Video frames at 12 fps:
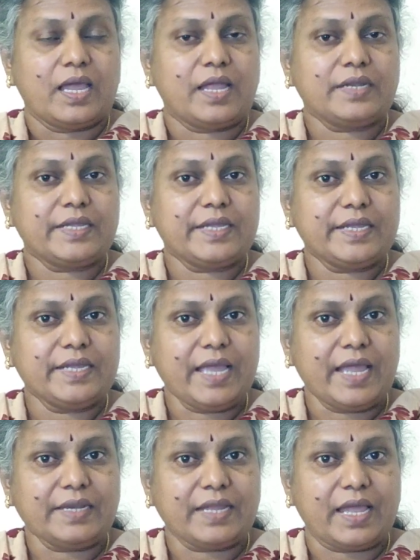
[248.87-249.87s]
And a
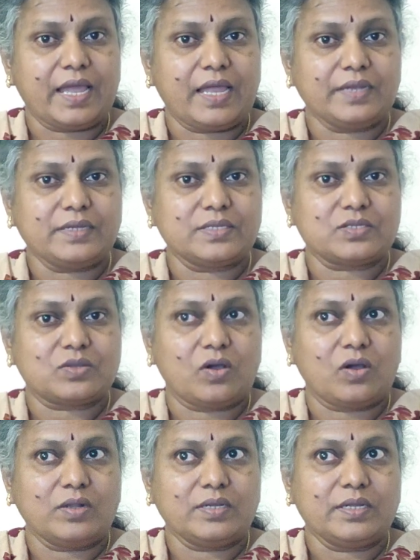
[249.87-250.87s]
and an is
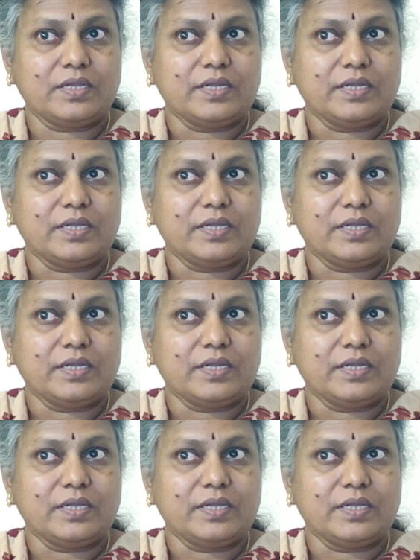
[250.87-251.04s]
called